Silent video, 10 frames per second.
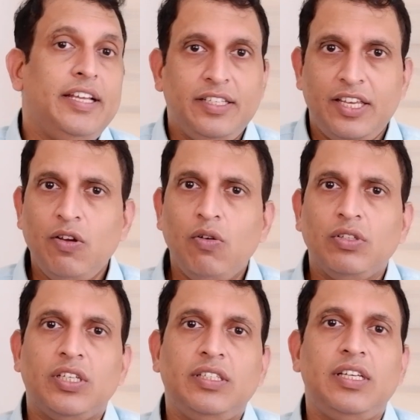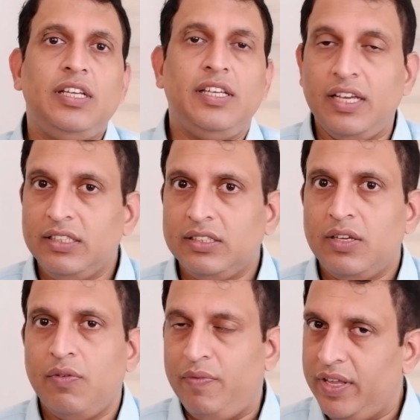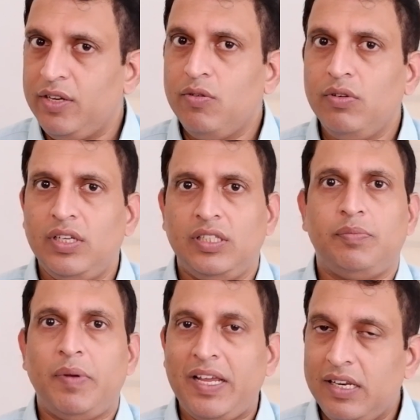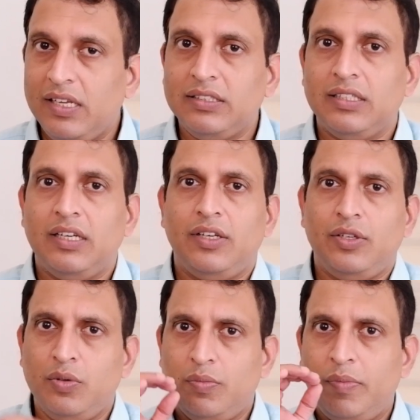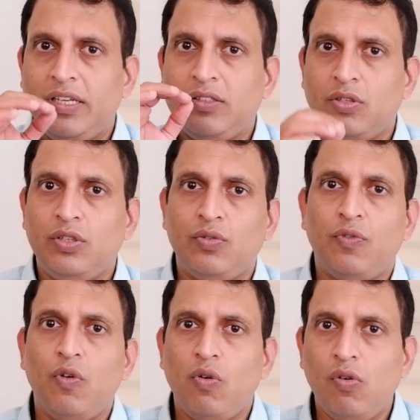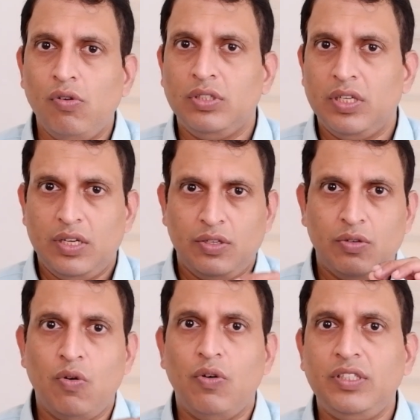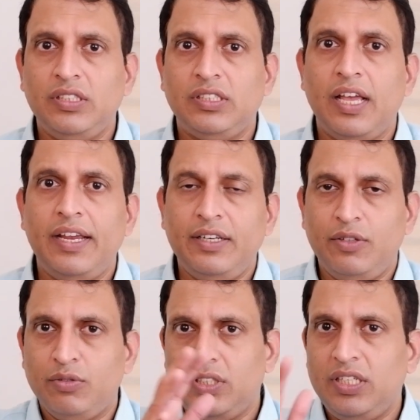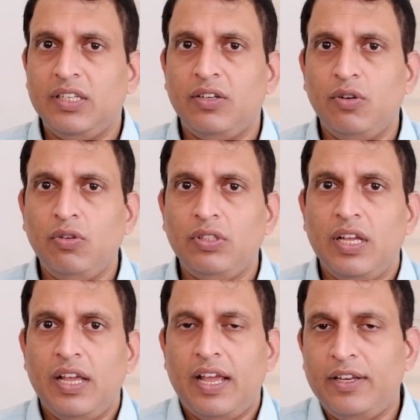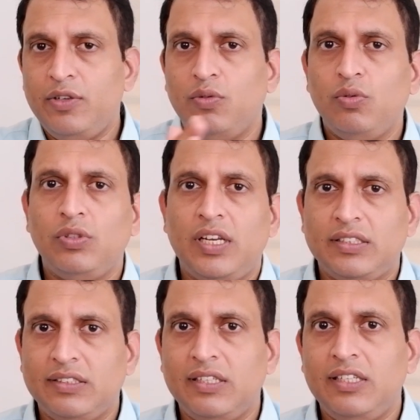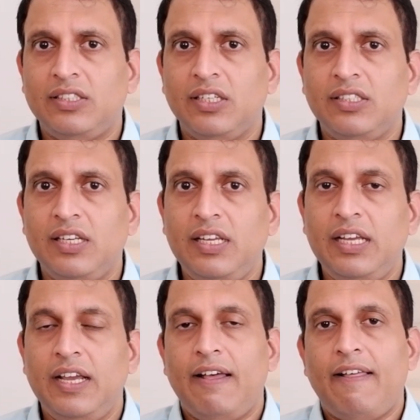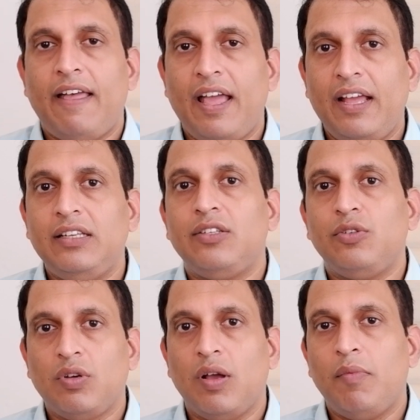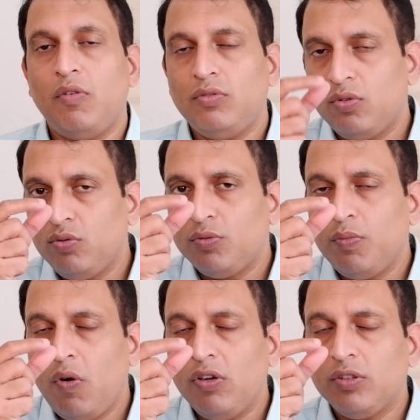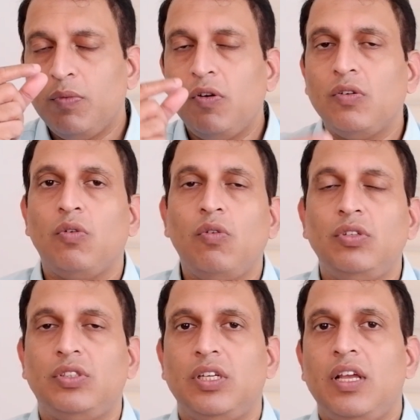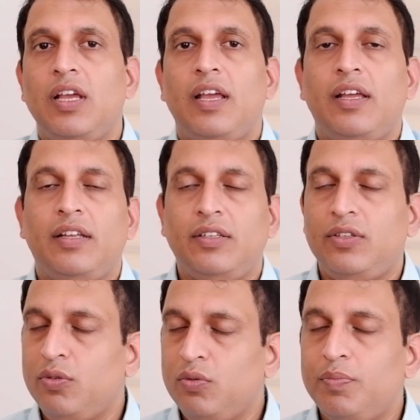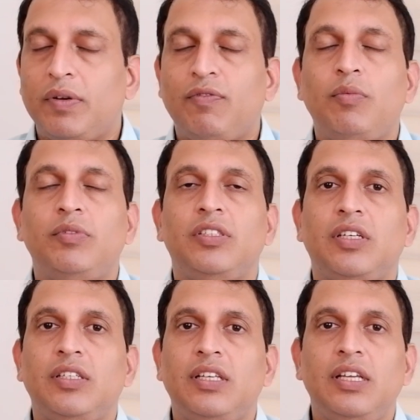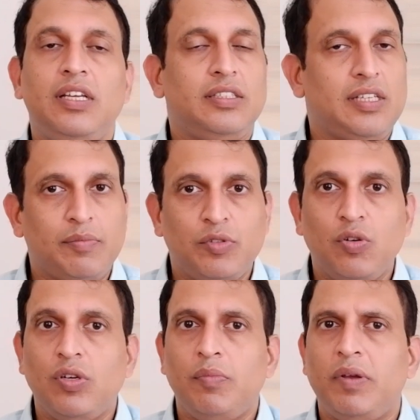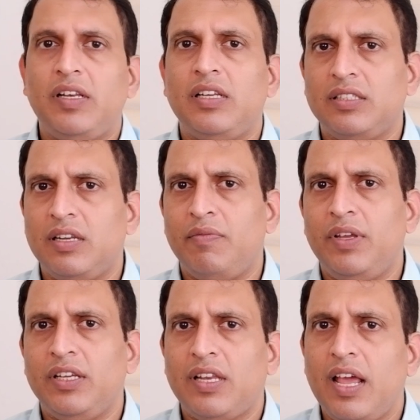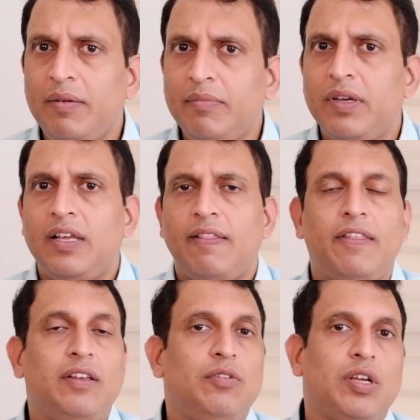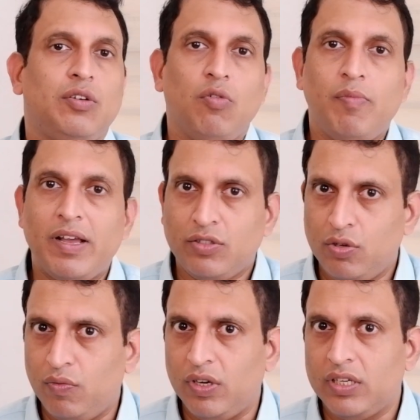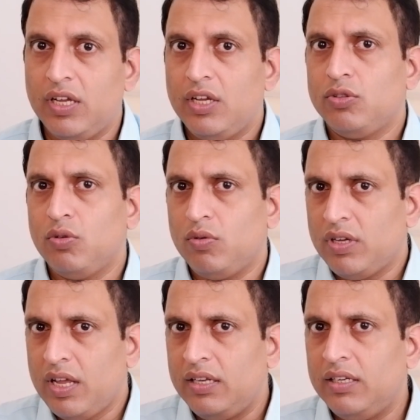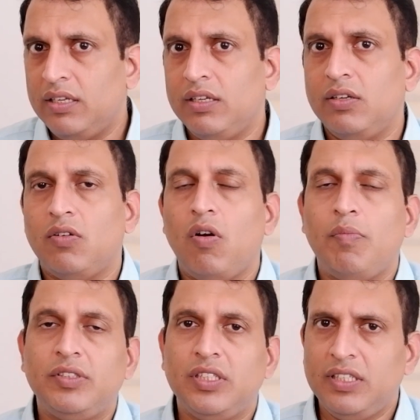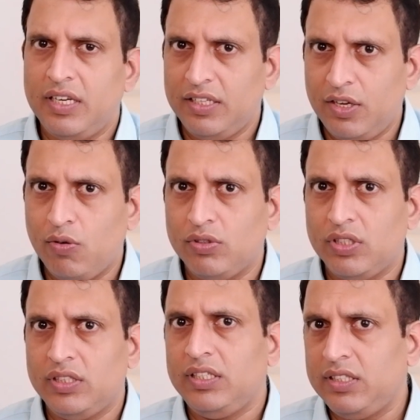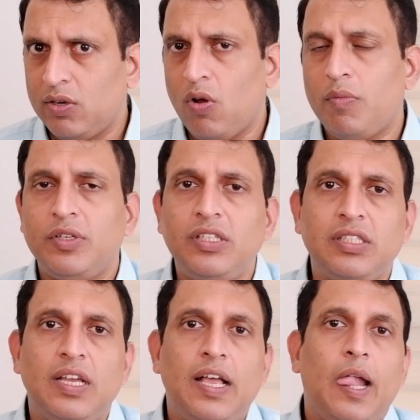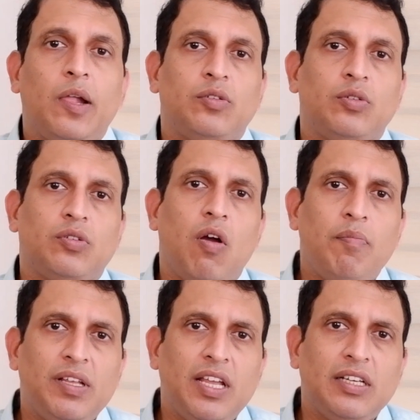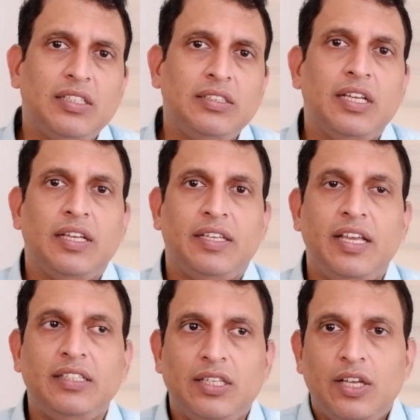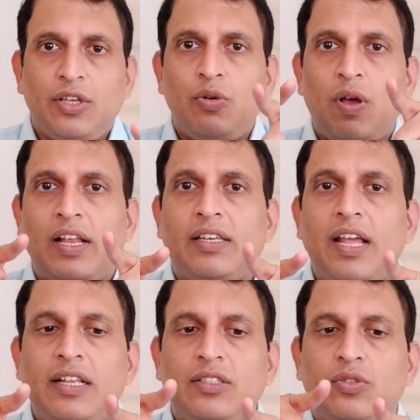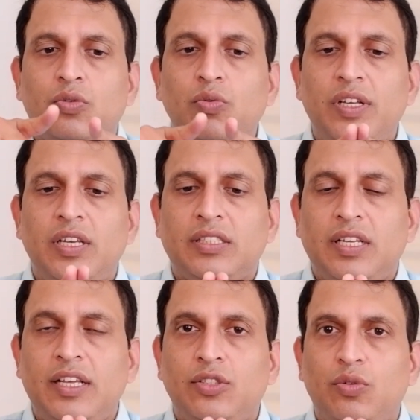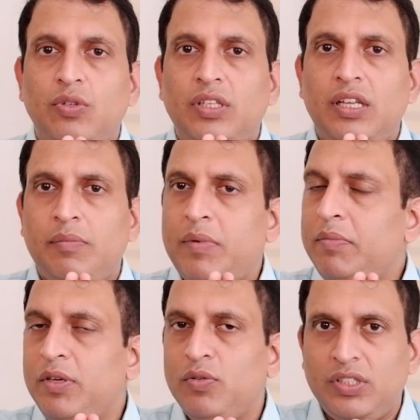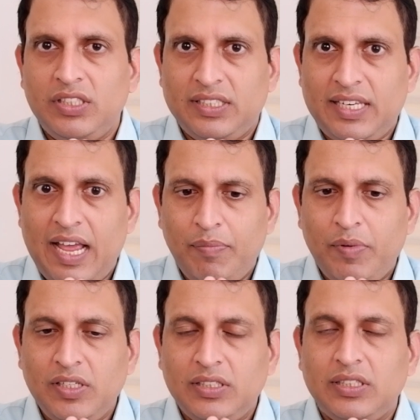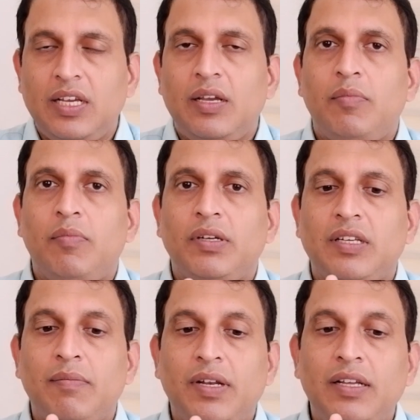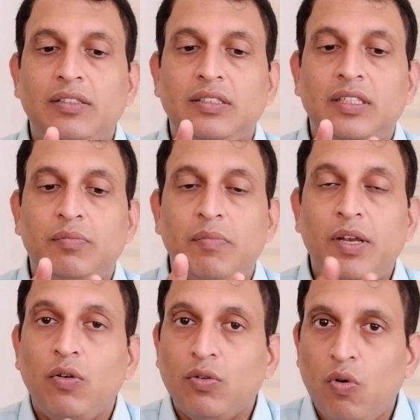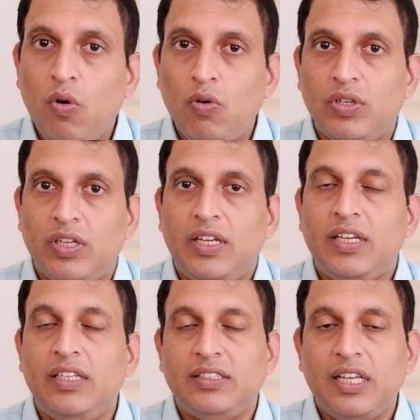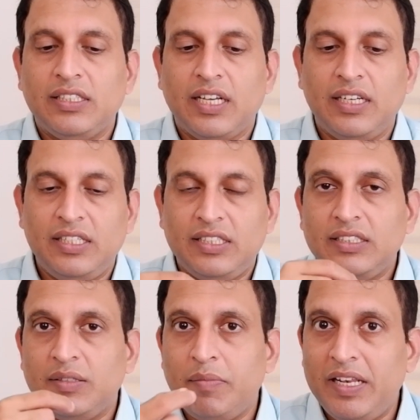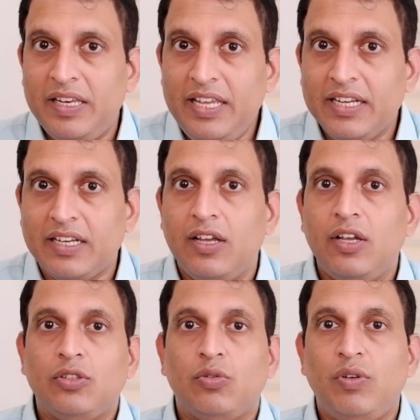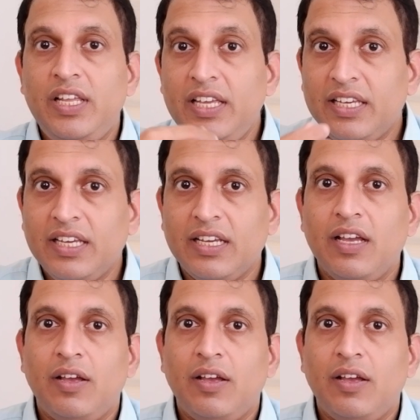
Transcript: in keyhole surgery yes very good it's painless you make three to four holes you go inside you see the growth and you do the necessary surgery and you come out through small small holes and you perform the surgery it's absolutely painless in a week time then you can go back to your work. So, and uh, open surgery and keyhole surgery, these are options. So, complications yes, you attach two intestines together, maybe using staplers, but sometimes it may not hold. In such conditions, it may leak. So, leak